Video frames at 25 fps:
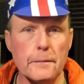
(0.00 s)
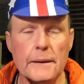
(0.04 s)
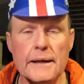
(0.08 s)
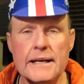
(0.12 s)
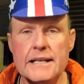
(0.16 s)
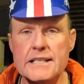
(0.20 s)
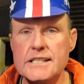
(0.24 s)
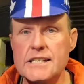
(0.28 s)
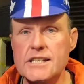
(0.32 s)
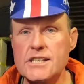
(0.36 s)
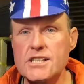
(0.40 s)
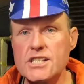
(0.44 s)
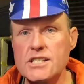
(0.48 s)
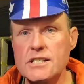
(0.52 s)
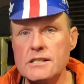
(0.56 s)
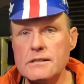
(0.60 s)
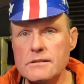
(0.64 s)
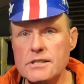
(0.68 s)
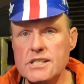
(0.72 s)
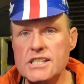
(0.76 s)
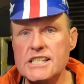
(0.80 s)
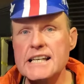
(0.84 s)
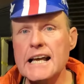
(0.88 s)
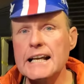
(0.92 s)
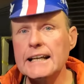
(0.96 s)
places
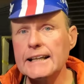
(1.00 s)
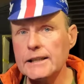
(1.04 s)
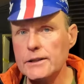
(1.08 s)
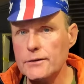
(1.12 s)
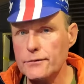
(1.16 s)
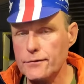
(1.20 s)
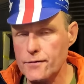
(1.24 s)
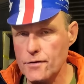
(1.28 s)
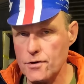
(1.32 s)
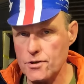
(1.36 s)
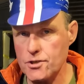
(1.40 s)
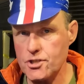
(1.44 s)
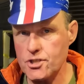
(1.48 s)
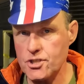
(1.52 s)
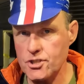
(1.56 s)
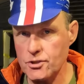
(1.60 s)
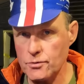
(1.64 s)
still selling the Frost